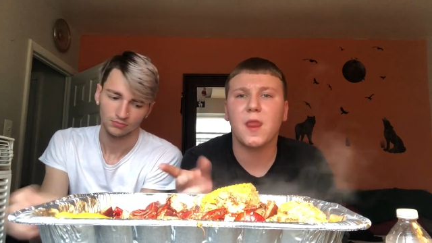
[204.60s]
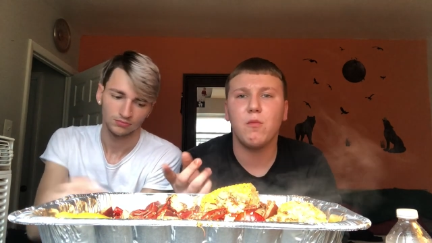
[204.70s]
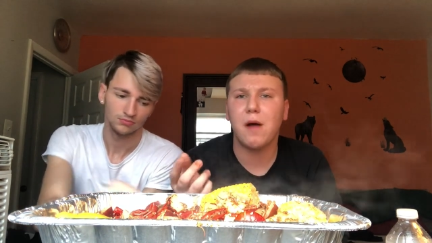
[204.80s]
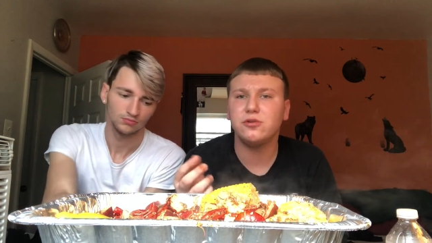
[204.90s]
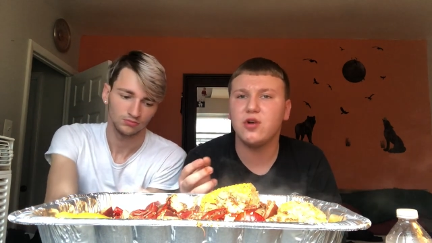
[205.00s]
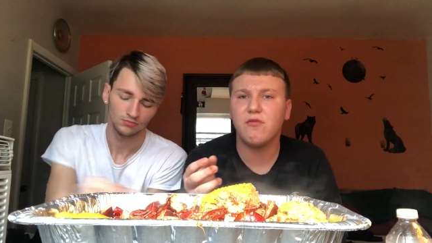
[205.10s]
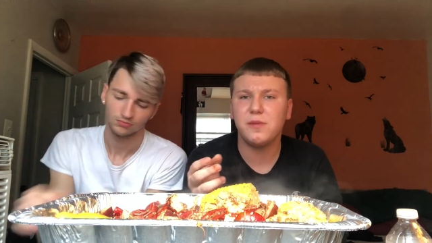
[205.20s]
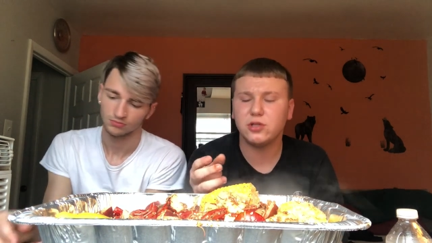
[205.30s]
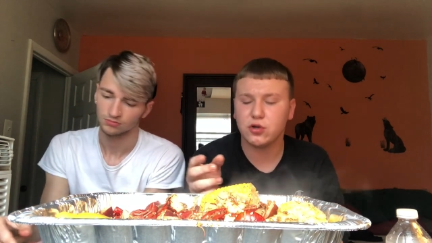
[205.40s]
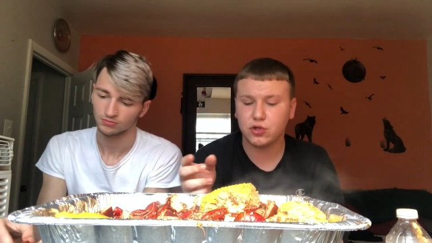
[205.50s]
Speaker 1: why would you ever
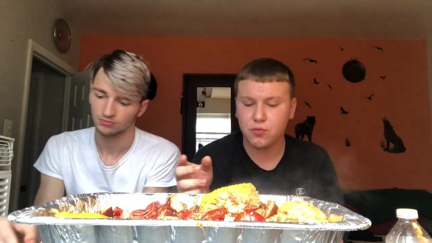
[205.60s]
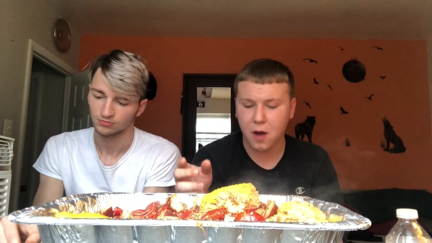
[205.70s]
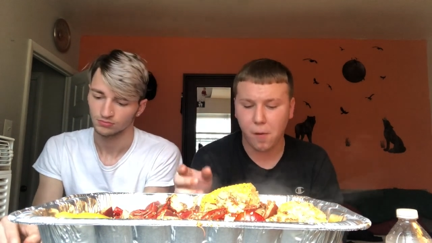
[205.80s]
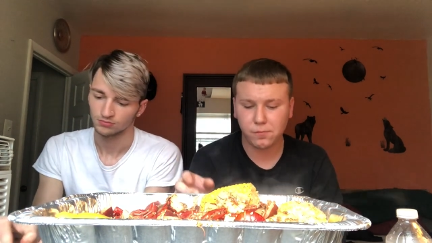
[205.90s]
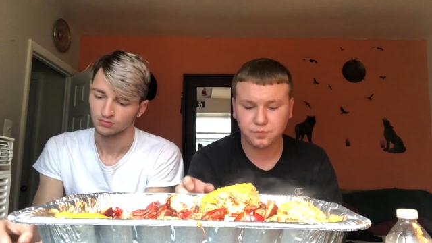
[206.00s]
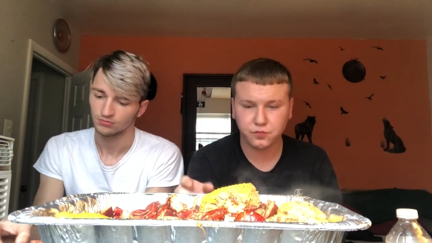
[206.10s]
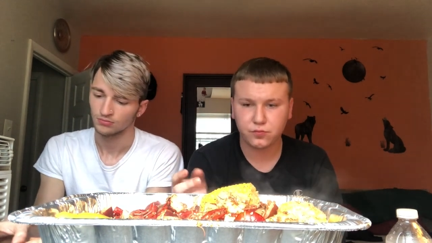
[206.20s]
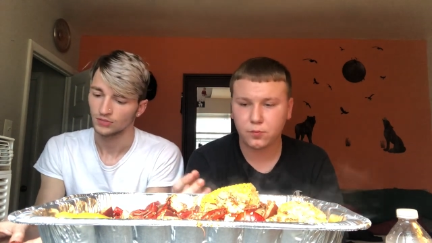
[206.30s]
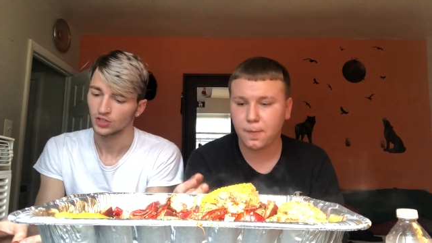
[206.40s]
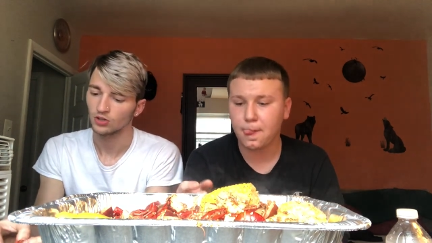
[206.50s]
be so stupid?
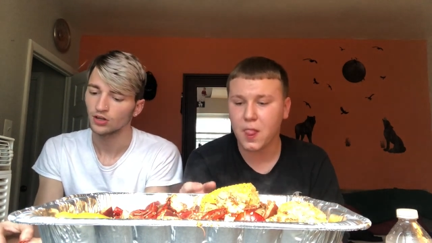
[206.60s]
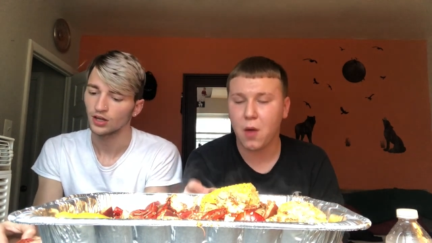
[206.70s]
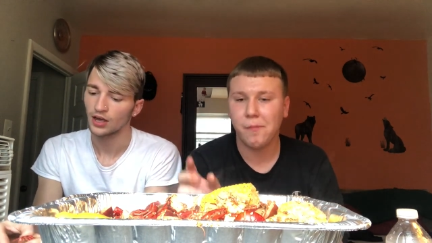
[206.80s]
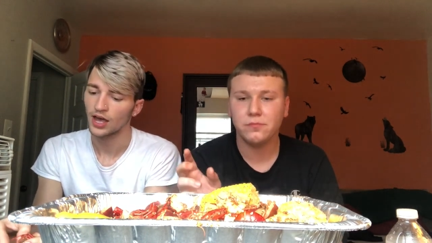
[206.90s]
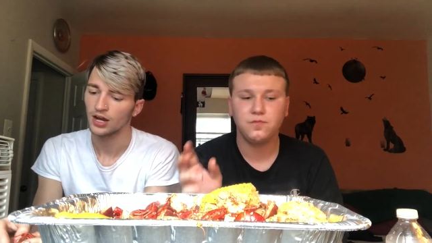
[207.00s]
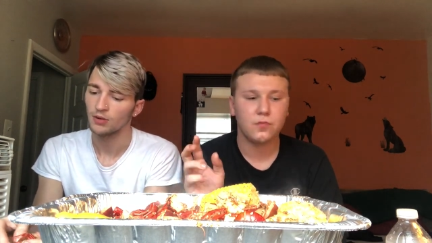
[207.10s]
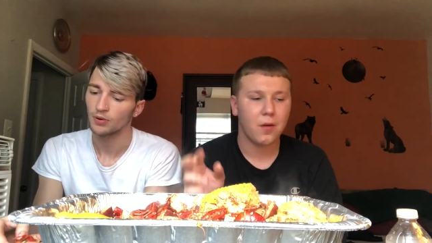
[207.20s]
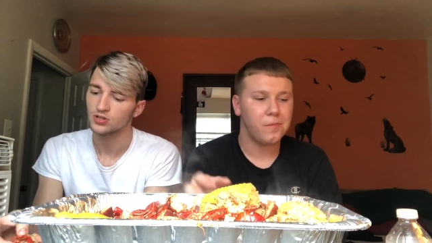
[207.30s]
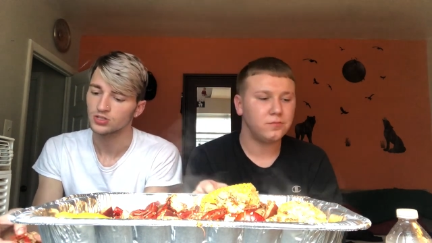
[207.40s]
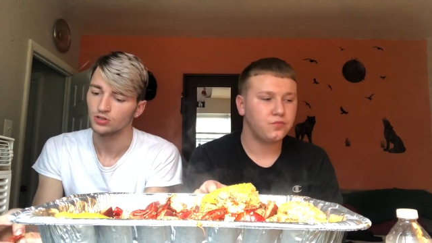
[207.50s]
Speaker 2: Like you get any
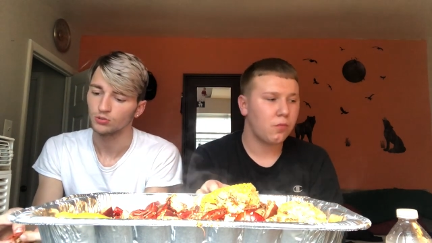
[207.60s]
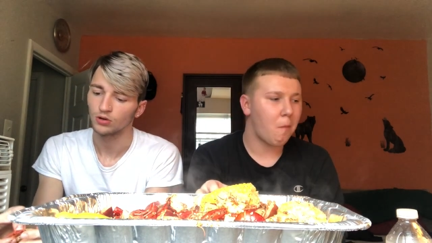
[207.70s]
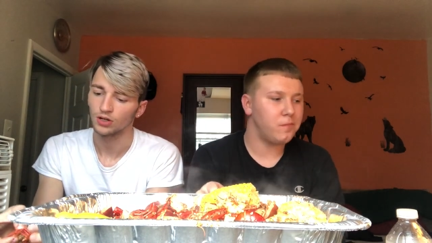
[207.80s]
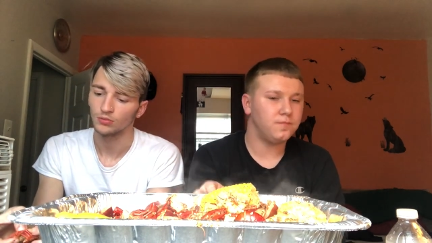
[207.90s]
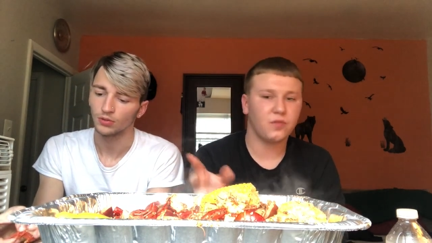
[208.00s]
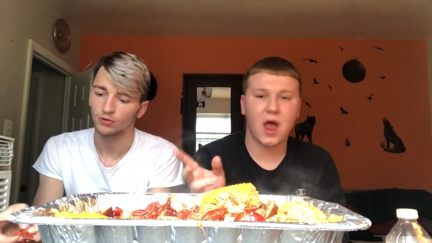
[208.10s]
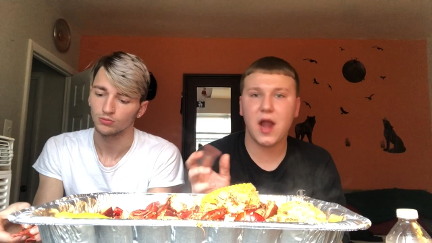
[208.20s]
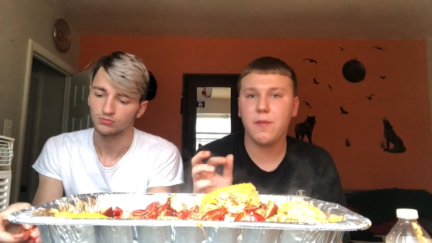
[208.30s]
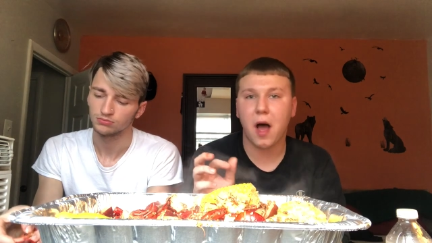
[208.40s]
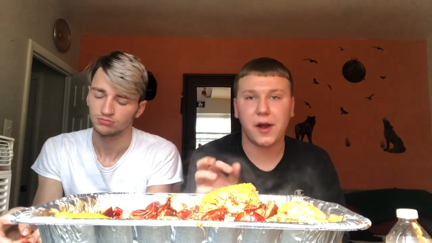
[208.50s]
person you want. But...
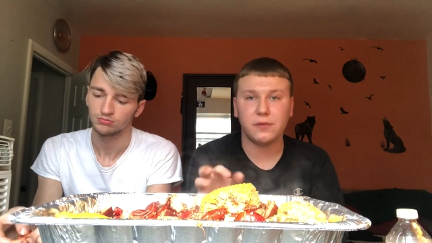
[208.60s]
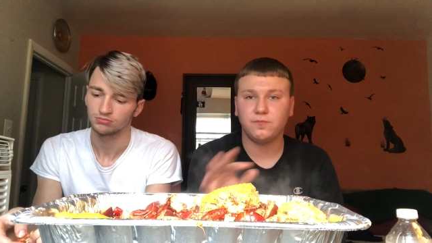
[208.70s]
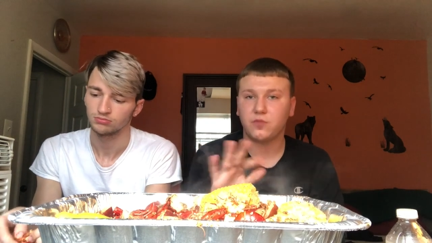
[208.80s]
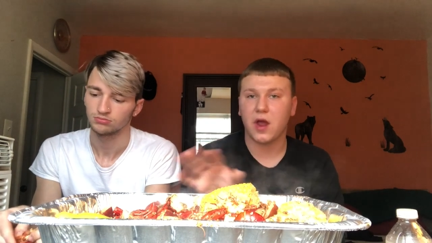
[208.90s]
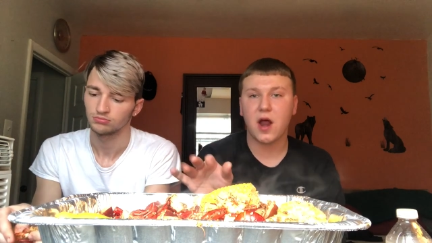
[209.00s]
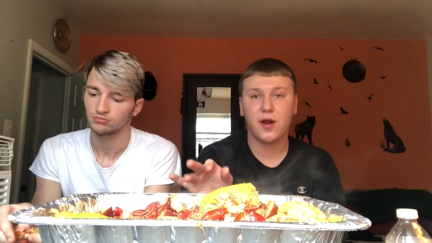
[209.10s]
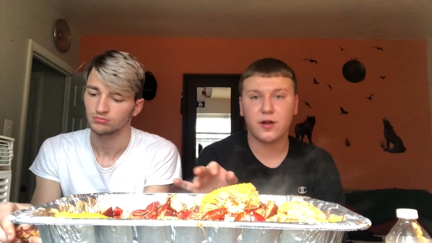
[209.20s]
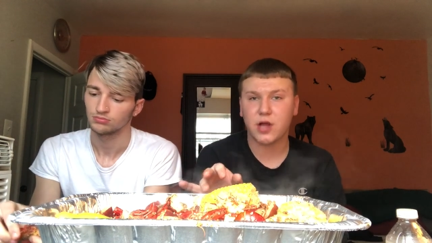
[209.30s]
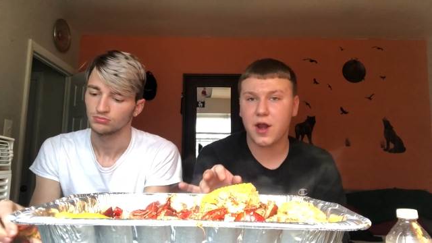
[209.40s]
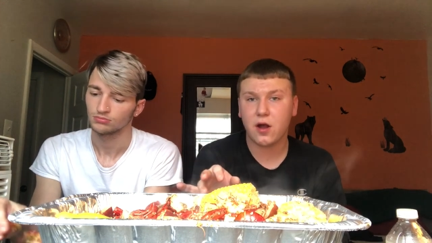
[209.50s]
Speaker 1: Anybody in
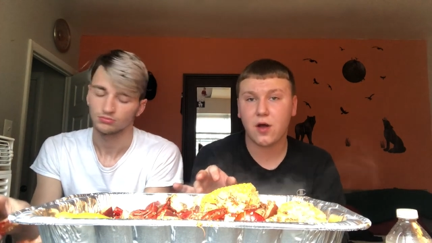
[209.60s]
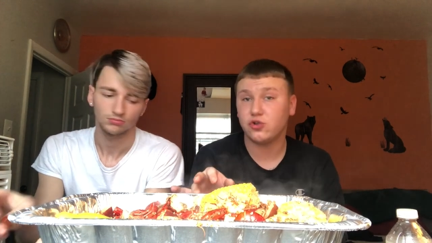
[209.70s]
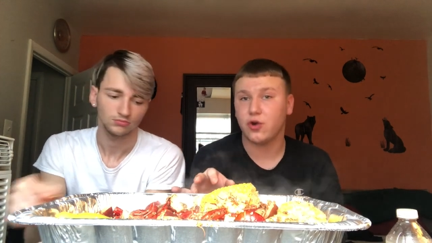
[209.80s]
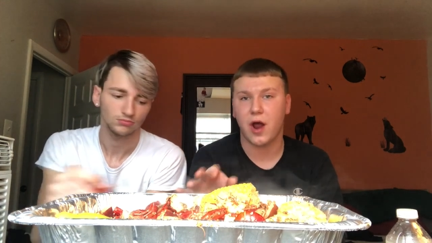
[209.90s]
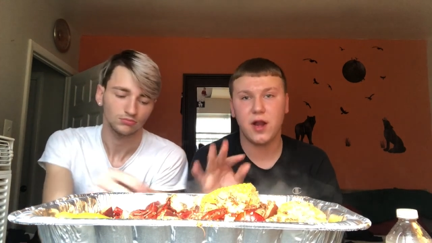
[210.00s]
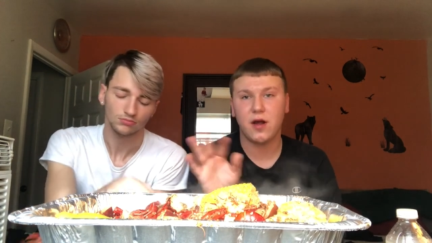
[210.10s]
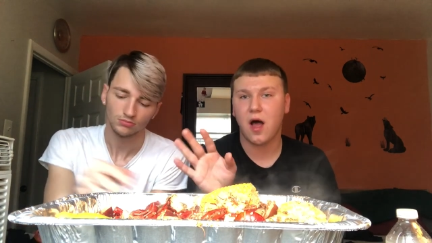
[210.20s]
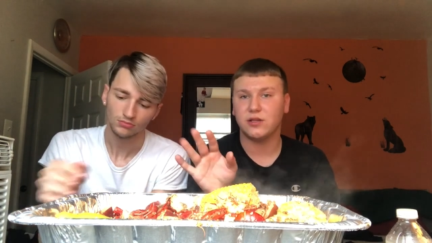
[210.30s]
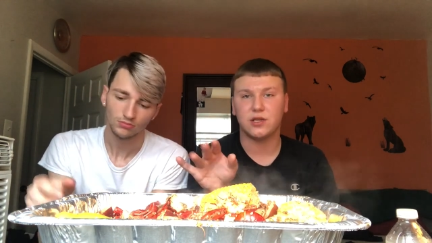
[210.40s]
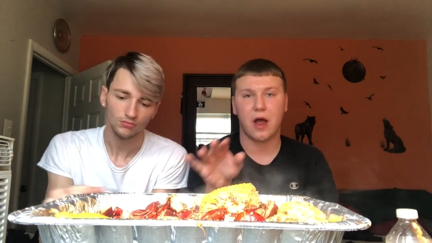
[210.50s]
any any country, any
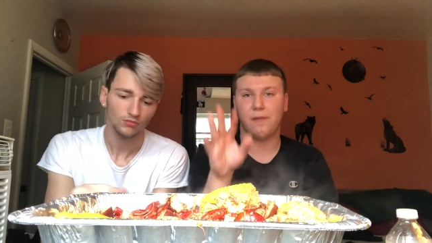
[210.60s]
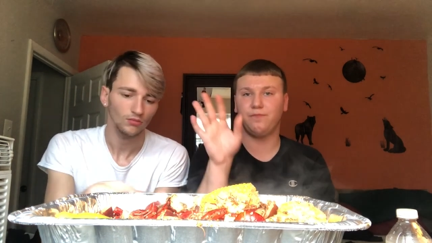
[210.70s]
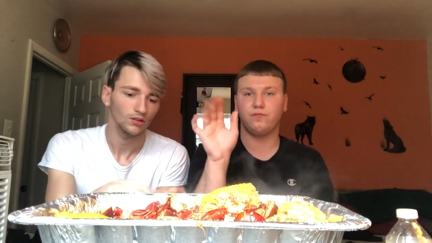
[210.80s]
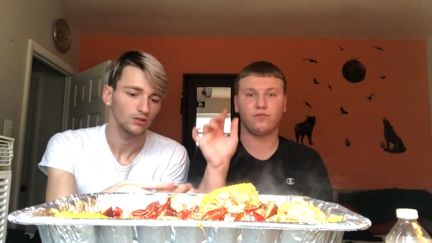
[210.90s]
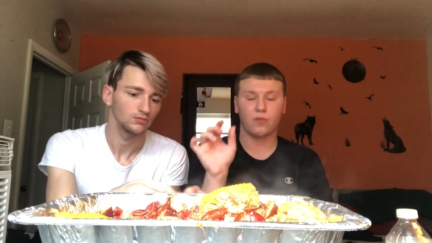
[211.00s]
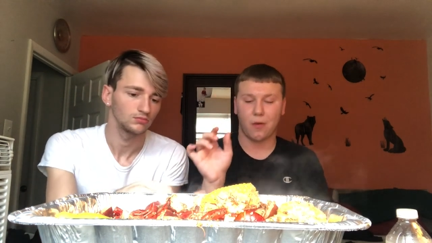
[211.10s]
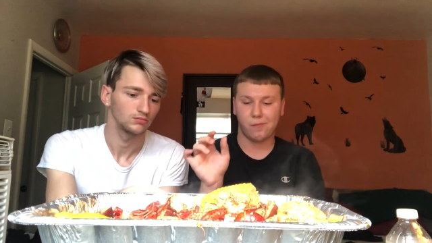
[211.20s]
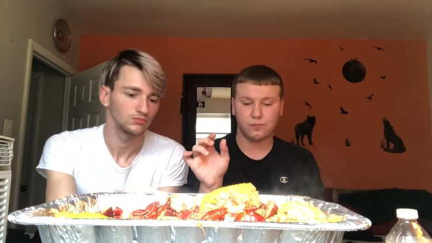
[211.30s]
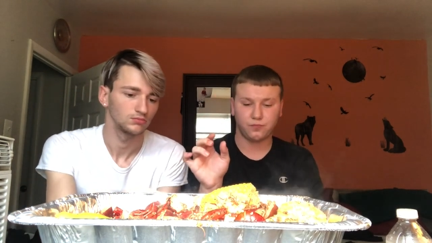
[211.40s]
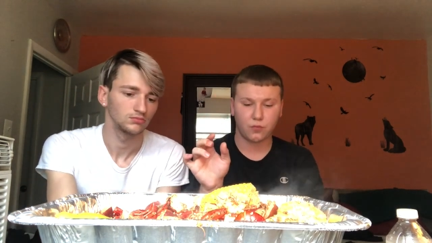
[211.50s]
continent.
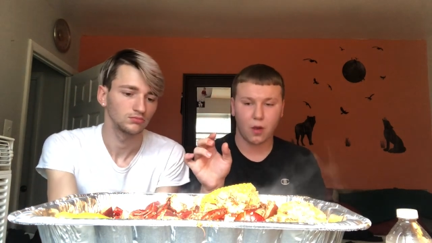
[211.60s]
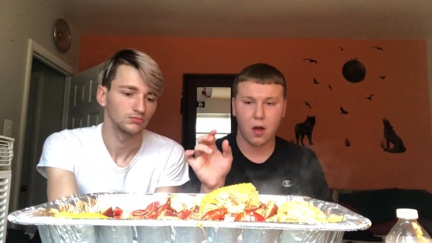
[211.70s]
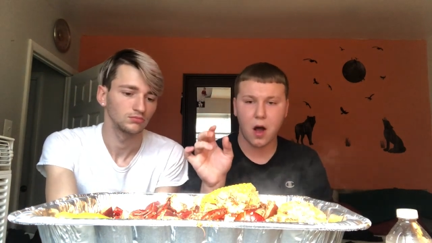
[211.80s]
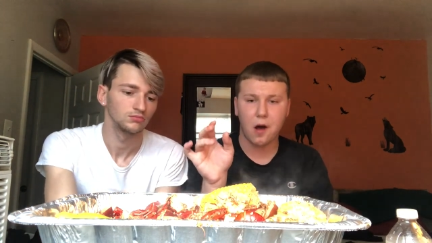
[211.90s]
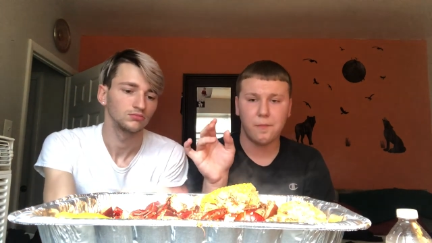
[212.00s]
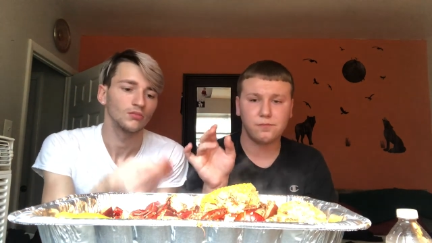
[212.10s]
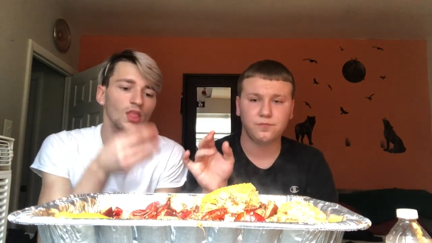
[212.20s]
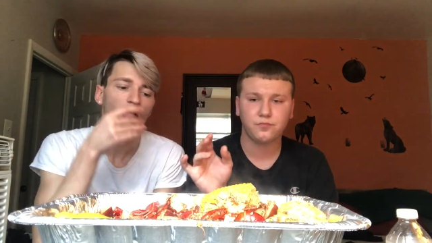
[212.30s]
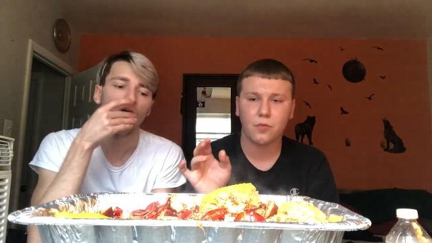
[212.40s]
Um,